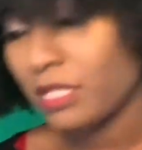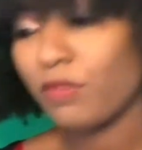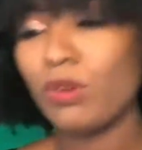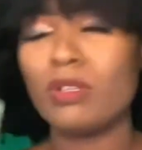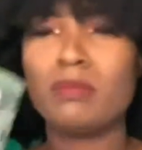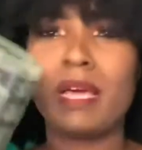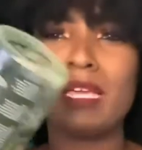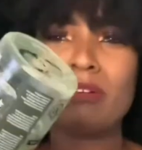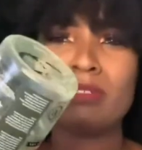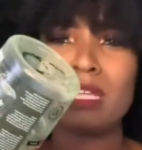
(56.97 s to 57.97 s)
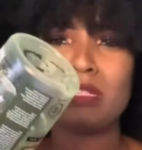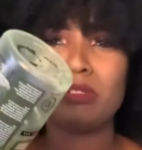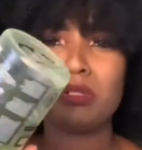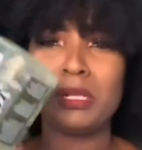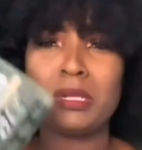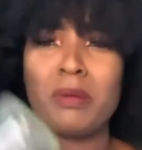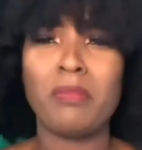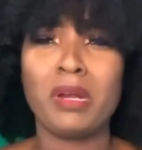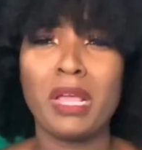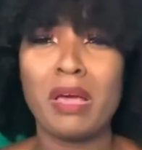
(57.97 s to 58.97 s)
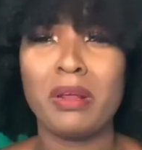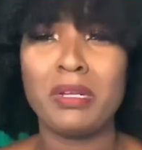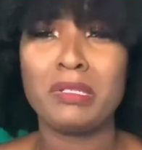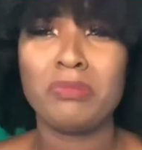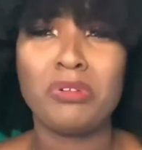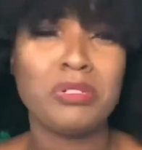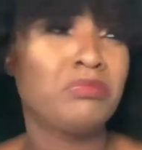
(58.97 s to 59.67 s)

of course, my Eco Salad Gel, and I'm running out. I need some more.